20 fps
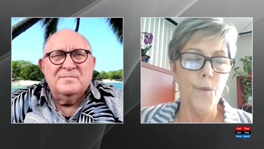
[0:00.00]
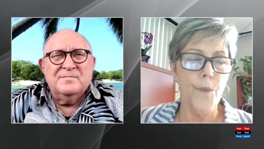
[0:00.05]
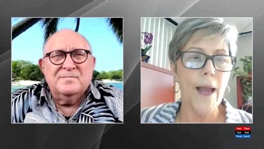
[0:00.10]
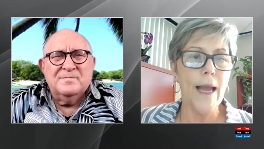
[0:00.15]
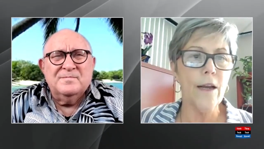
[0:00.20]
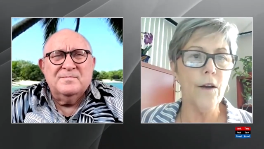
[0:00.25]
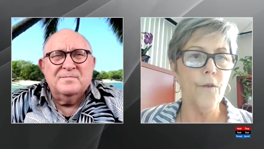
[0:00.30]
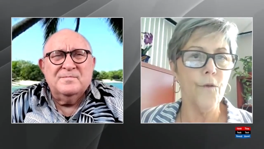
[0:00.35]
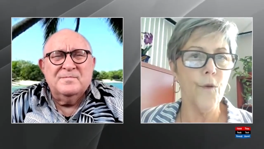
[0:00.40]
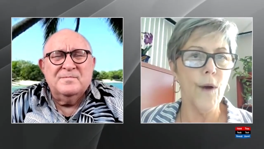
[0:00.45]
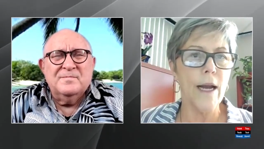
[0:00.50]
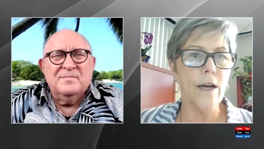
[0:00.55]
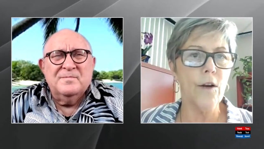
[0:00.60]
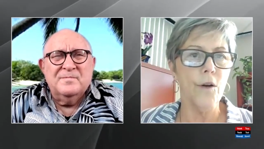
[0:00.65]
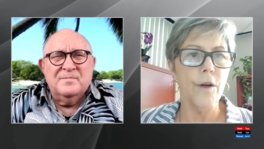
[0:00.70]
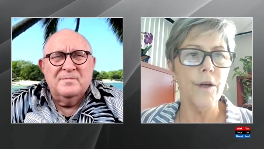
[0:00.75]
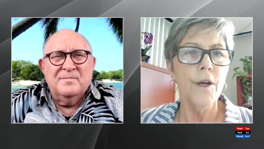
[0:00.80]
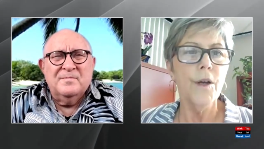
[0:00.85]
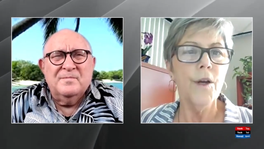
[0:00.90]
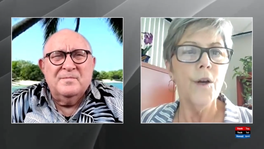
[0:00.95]
Speaker 1: your bank of
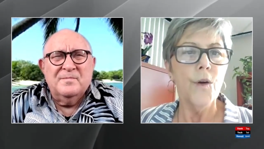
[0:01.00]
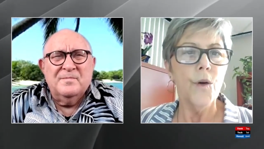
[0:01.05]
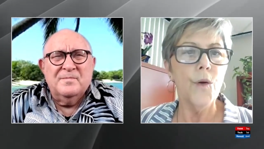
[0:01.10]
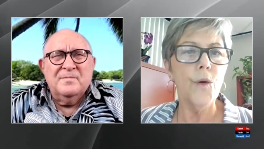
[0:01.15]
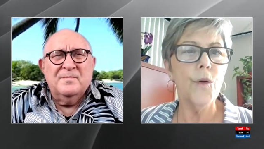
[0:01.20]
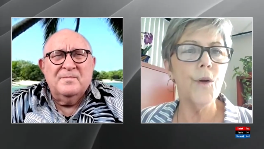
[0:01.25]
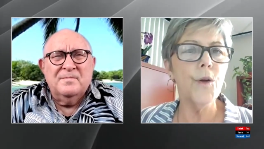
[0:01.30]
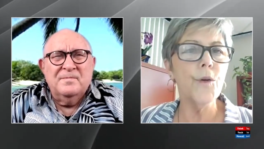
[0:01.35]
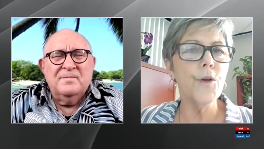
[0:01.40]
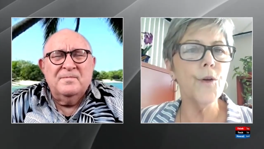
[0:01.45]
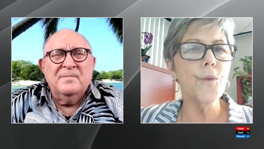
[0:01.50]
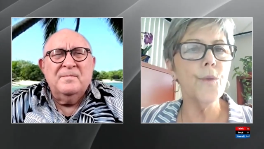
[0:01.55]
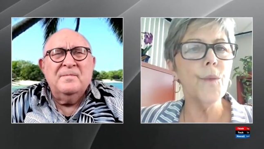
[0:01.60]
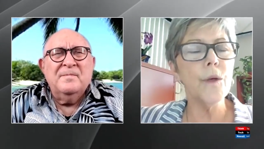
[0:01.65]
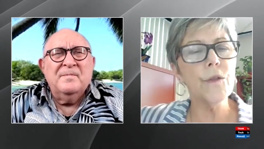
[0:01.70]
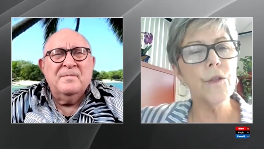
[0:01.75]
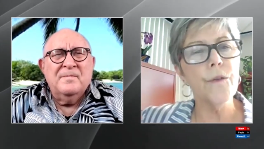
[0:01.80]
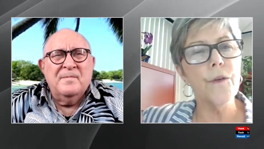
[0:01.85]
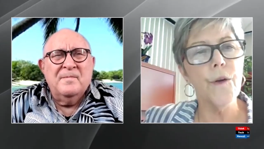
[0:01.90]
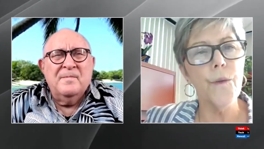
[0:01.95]
record, who you
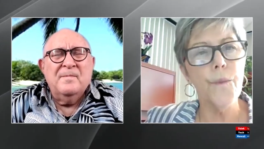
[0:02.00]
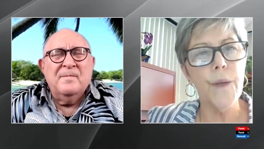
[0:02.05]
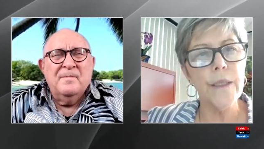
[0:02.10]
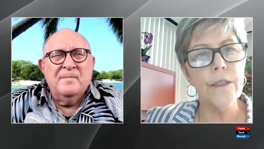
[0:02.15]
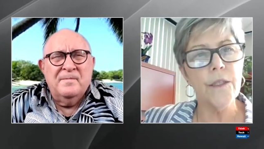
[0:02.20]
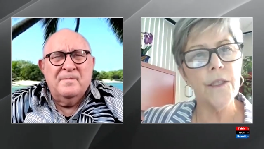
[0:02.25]
mm-hmm. do most of your